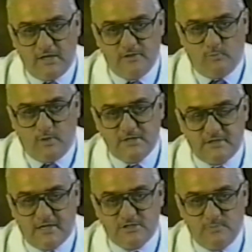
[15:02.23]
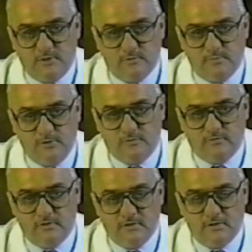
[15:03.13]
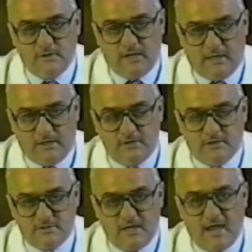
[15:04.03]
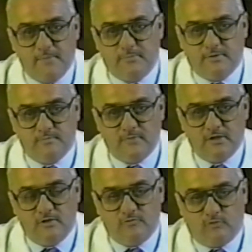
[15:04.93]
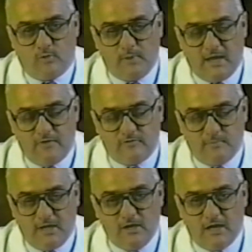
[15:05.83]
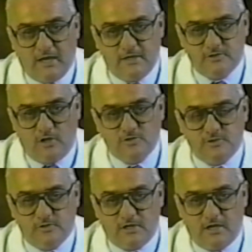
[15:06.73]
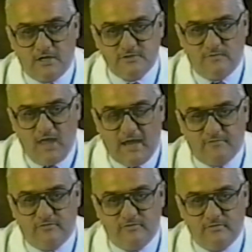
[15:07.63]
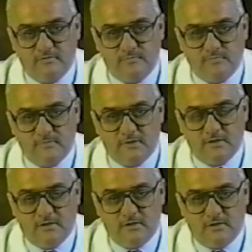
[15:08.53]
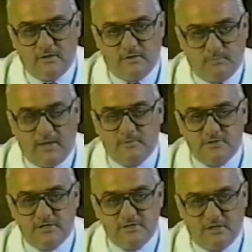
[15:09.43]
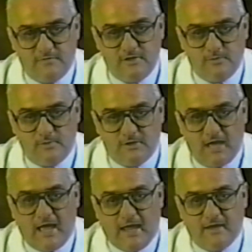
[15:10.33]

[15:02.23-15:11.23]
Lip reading: The waste has to be removed, and it doesn't happen. Formaldehyde is also the cause of life. And the Bible says, living you will die.